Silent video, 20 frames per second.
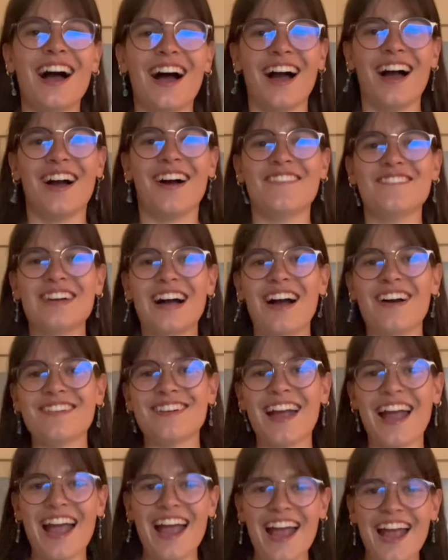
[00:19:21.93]

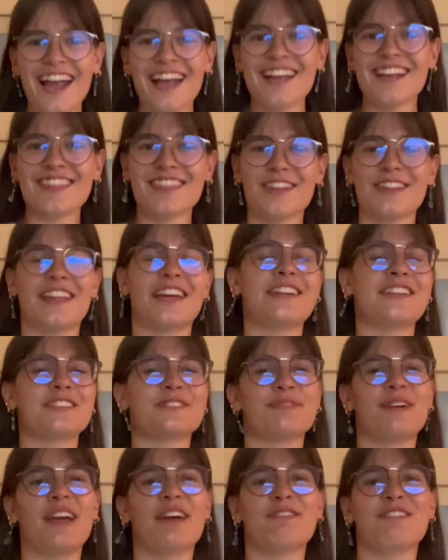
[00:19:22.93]
Okay, the
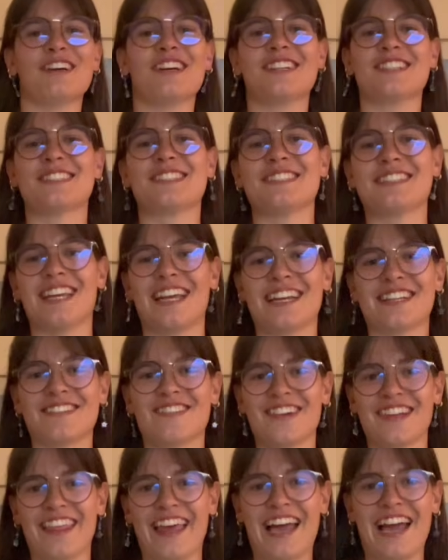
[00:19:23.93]
lighting's way worse.
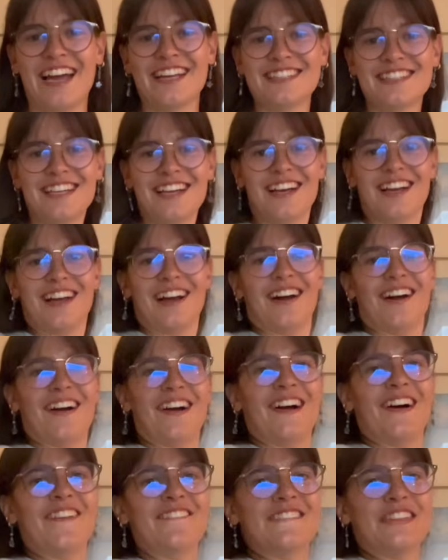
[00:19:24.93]
Ignore that.
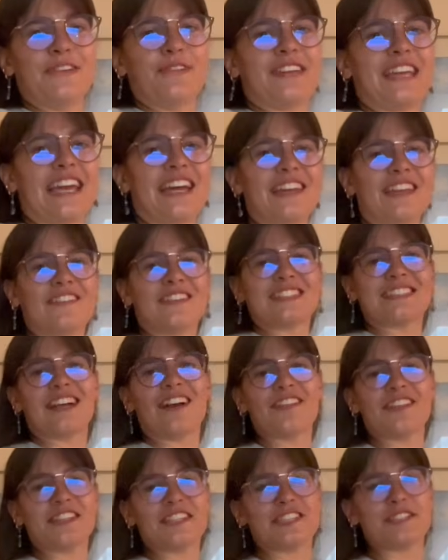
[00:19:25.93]
You can't even
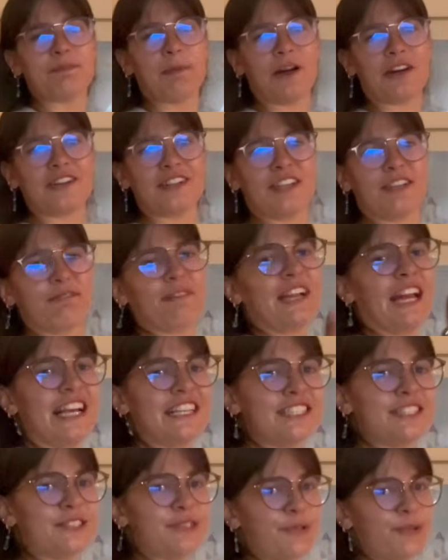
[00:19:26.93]
tell that it's sparkling, but
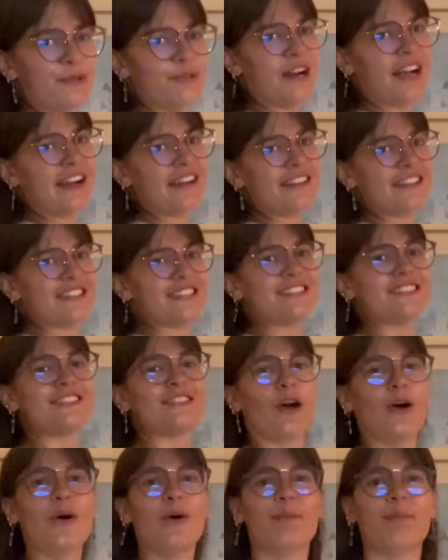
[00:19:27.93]
I swear there's
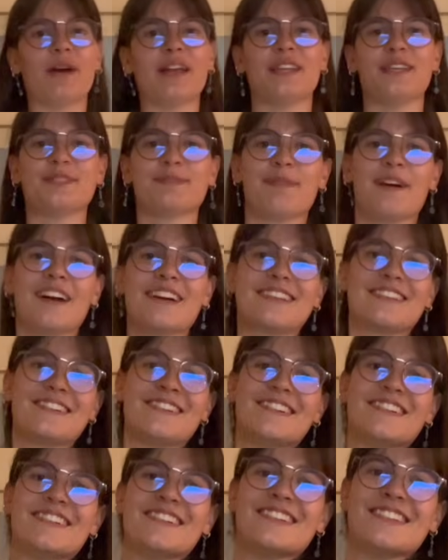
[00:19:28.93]
so many
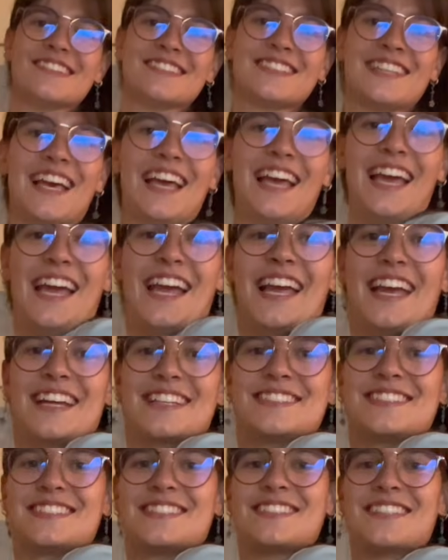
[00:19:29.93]
sparkles.
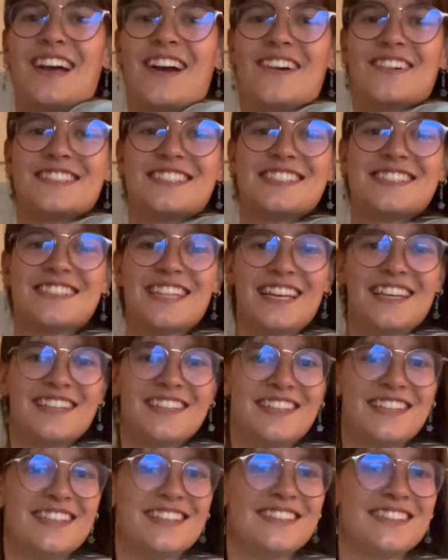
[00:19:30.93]
It's so
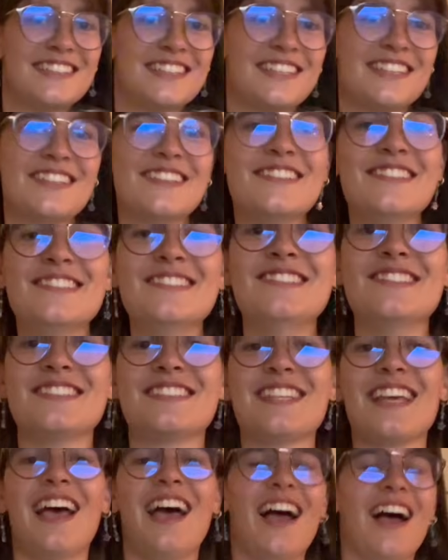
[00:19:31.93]
stinking
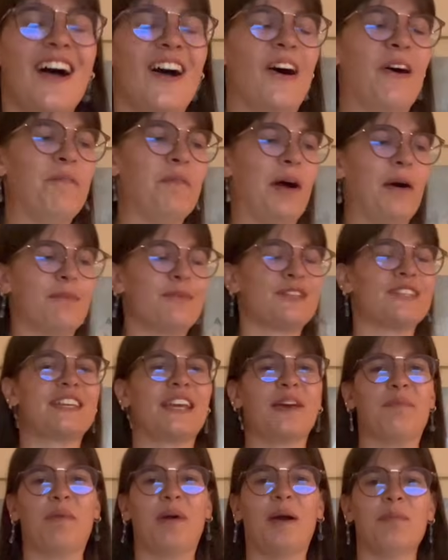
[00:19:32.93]
cute. I'm gonna
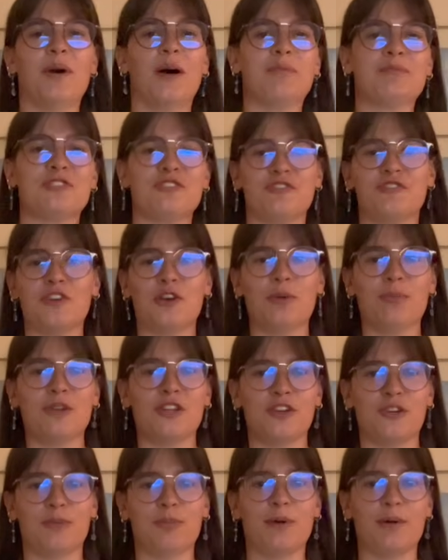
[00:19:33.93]
get my mom to film
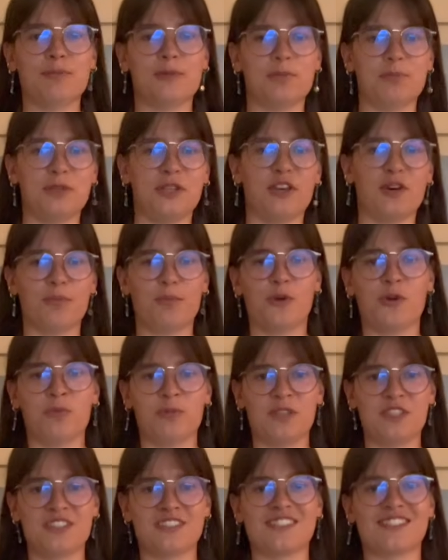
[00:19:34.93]
little Mamma Mia
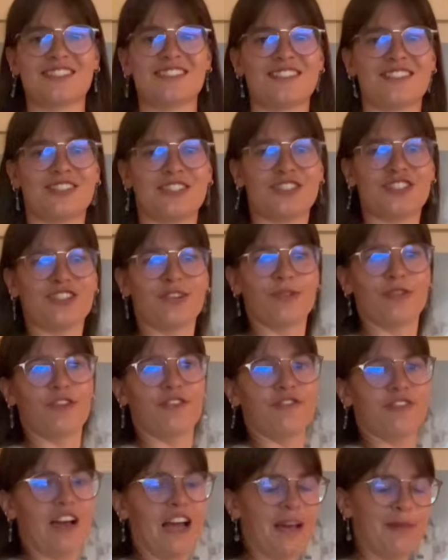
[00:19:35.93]
moments to show the
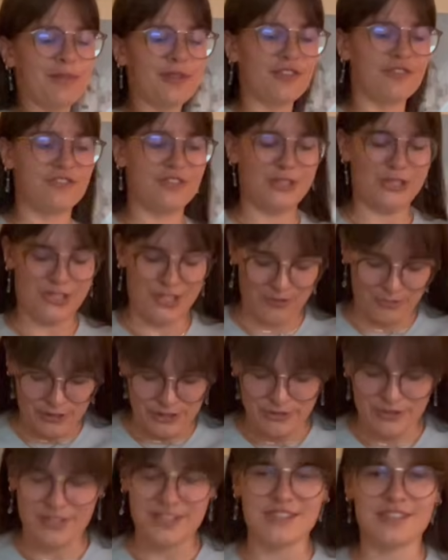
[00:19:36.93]
vibe, the vision, where
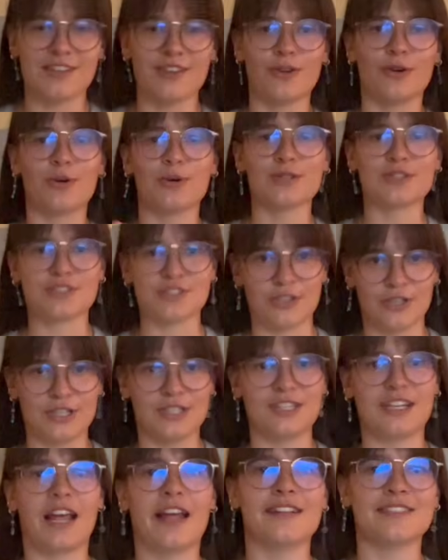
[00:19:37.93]
you can see the whole
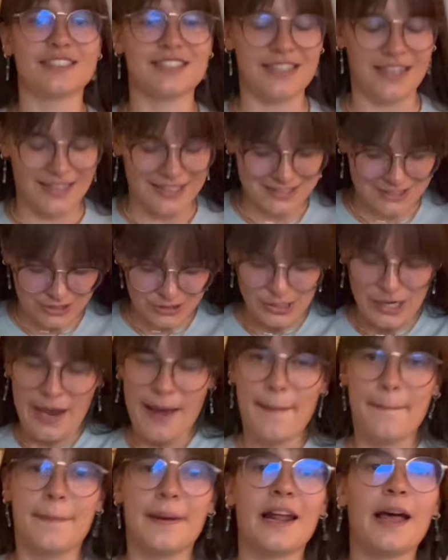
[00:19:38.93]
skirt and such,
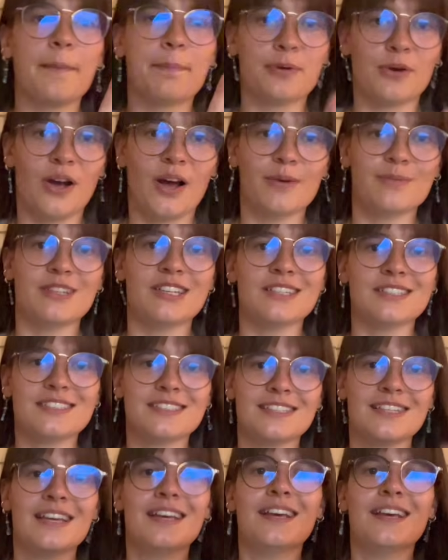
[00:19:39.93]
but I promise